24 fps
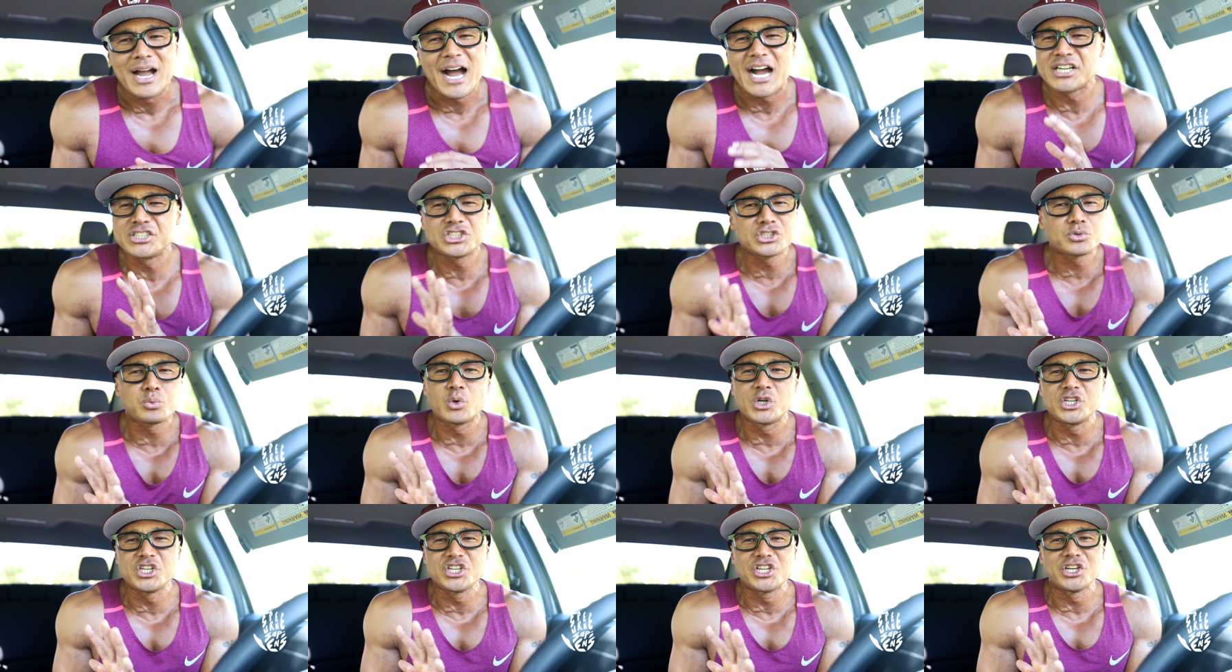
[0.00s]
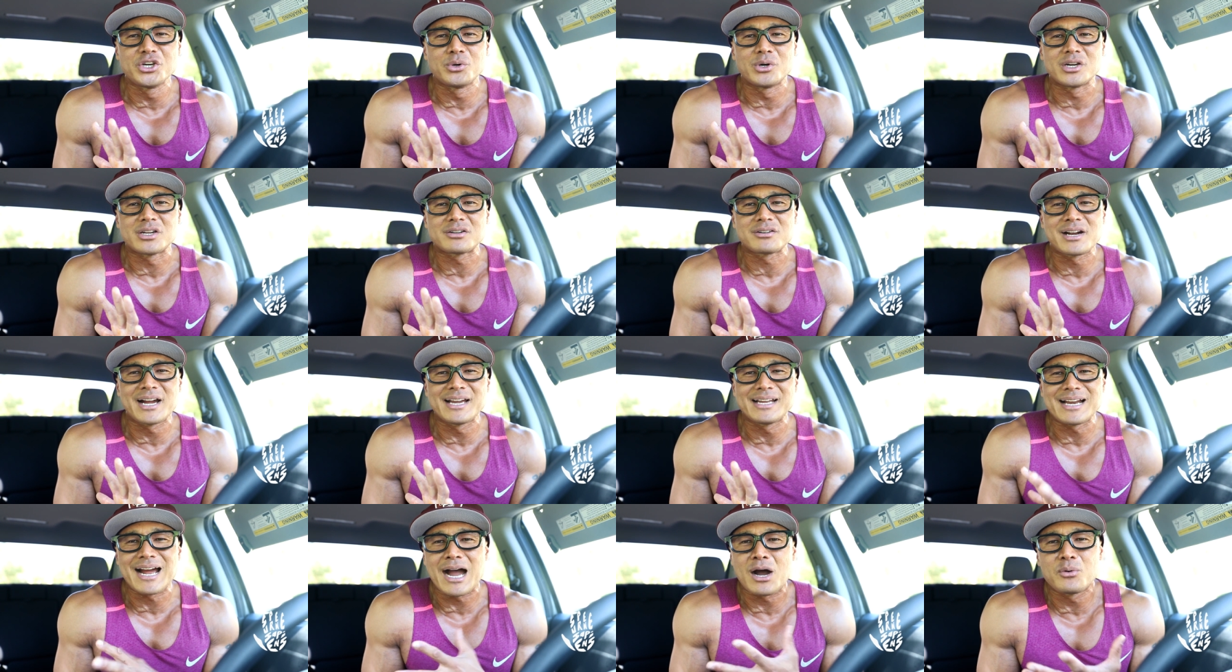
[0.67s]
I just wouldn't do it,
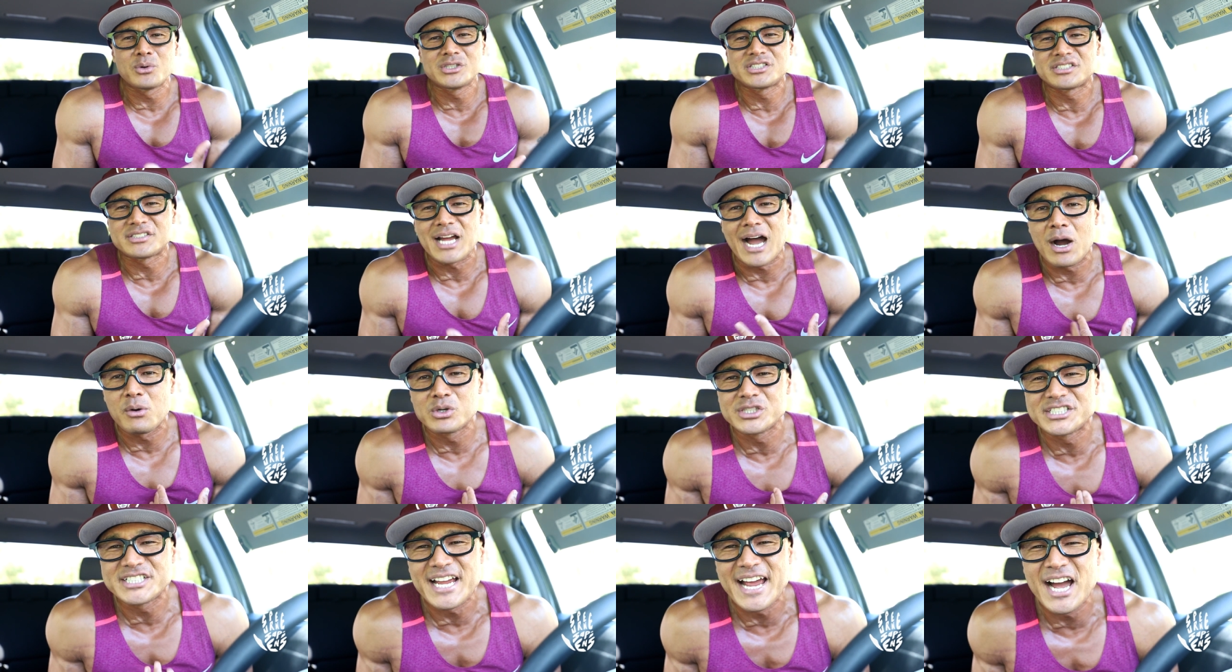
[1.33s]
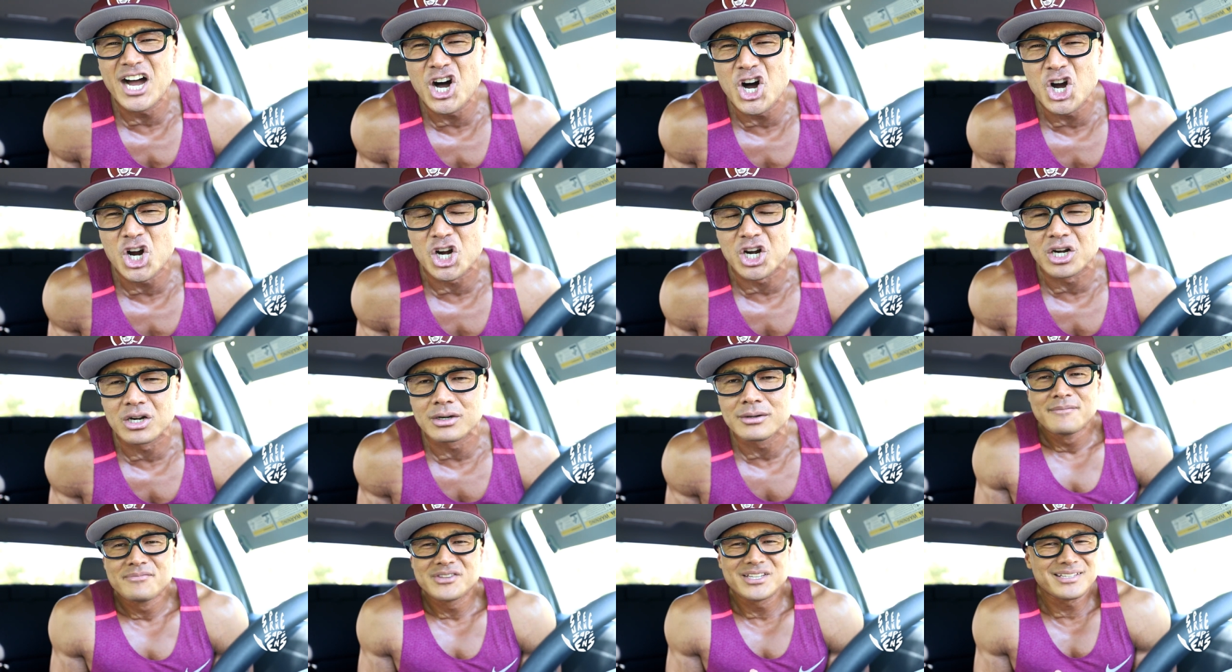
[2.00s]
right? I would I would tell
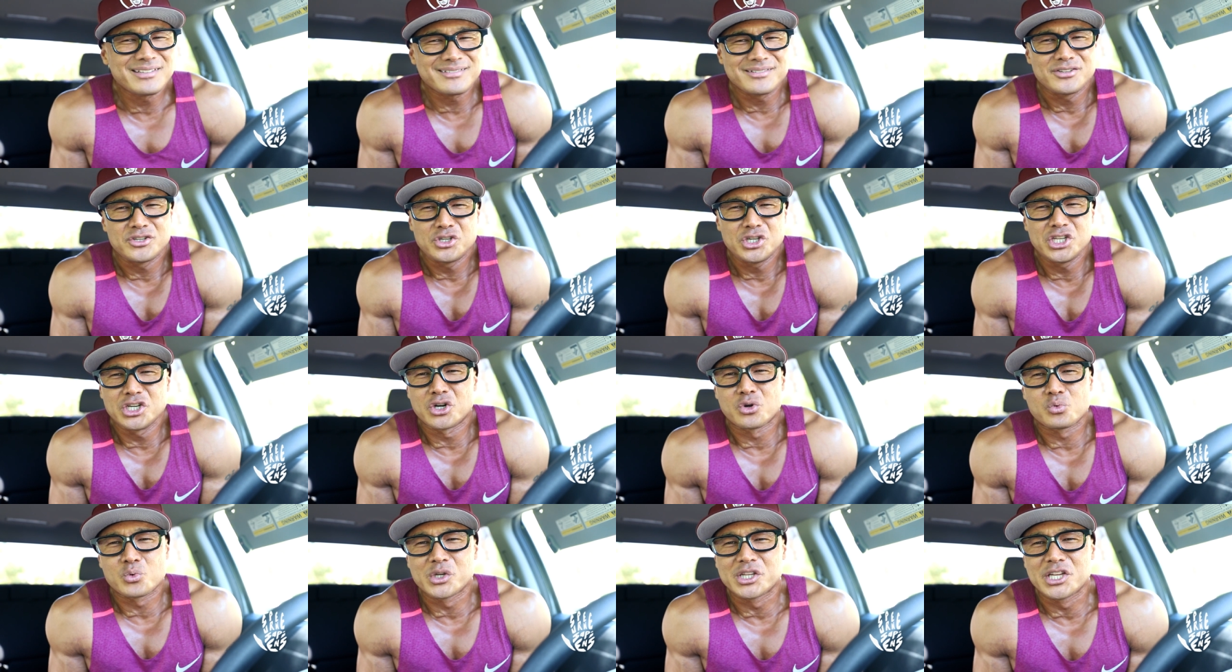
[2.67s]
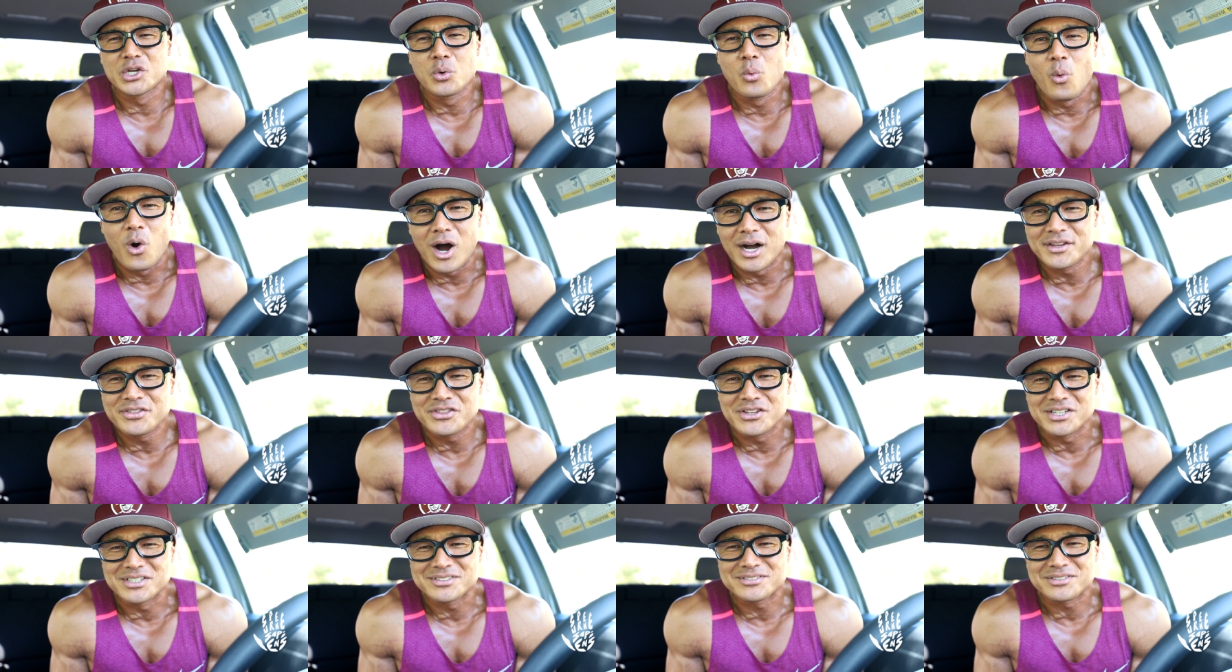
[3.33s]
her, this you don't really
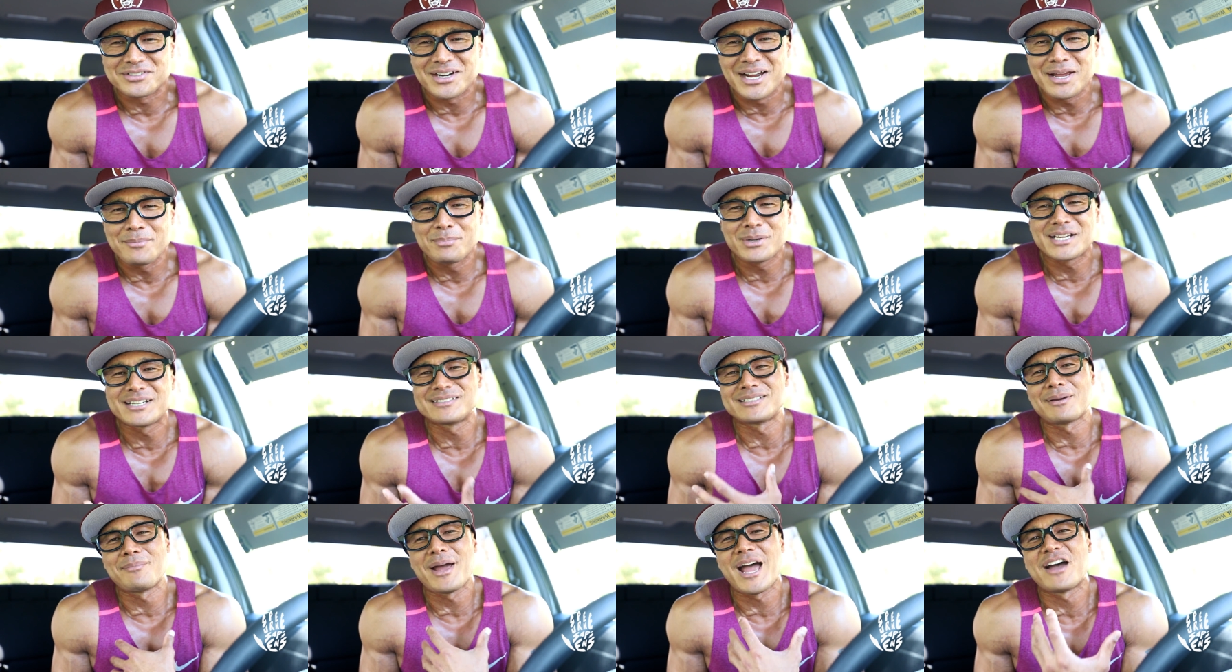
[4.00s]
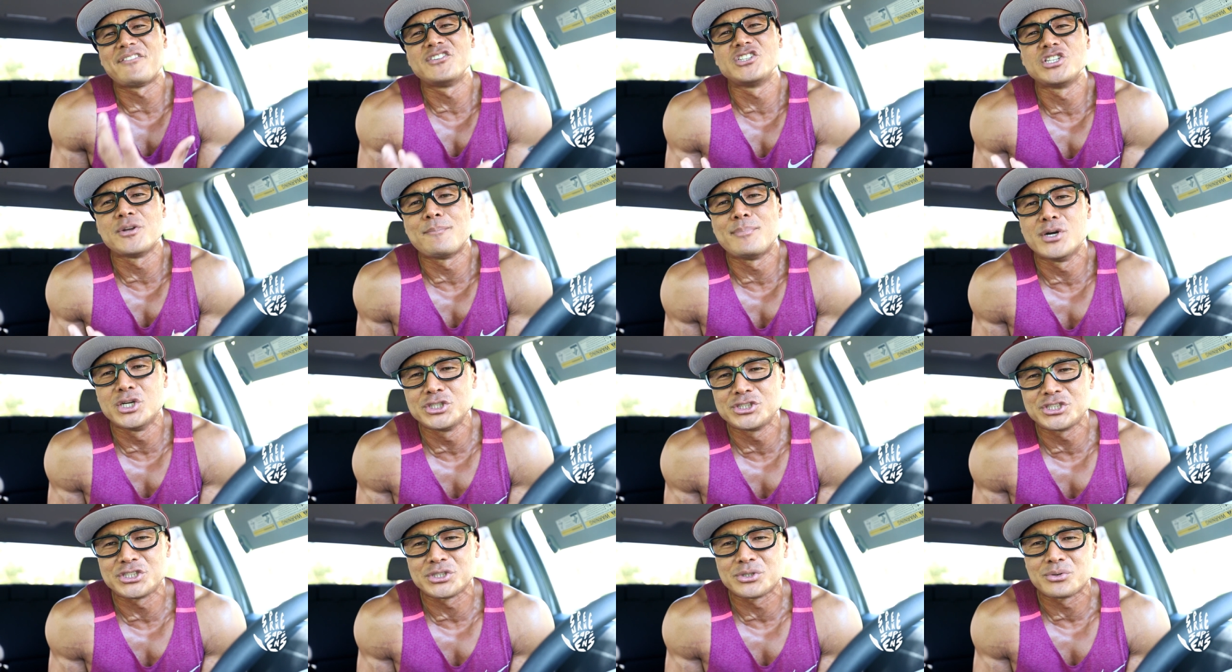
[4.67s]
want this, right? Because I'm having to
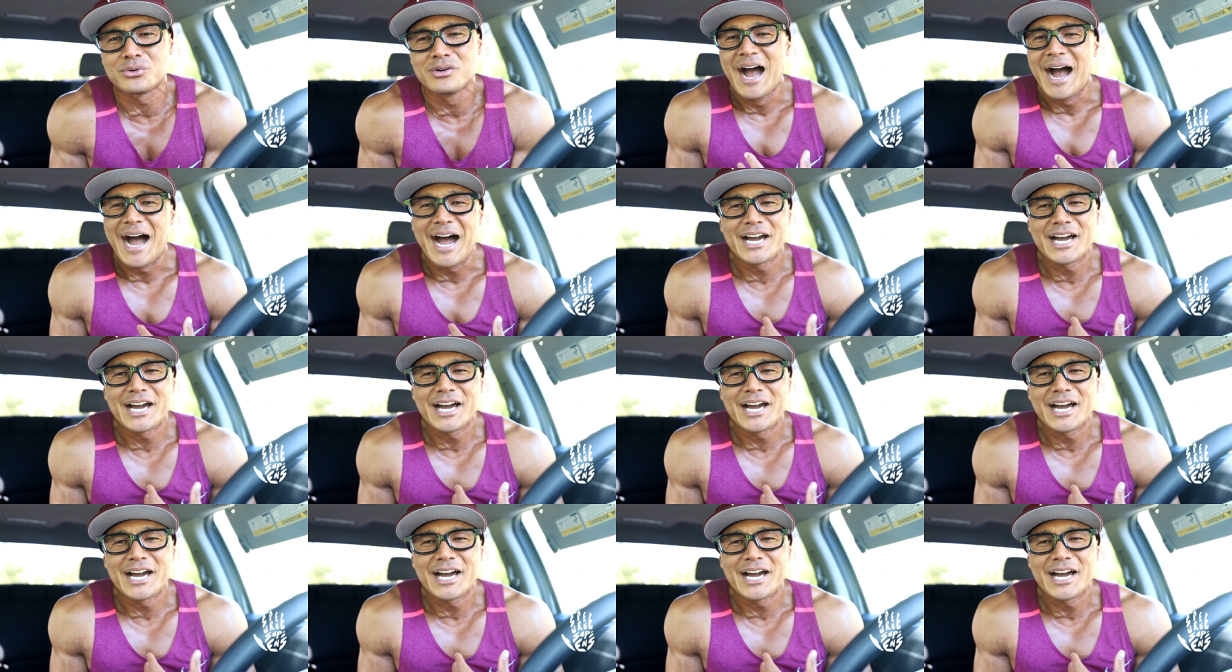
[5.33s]
push you.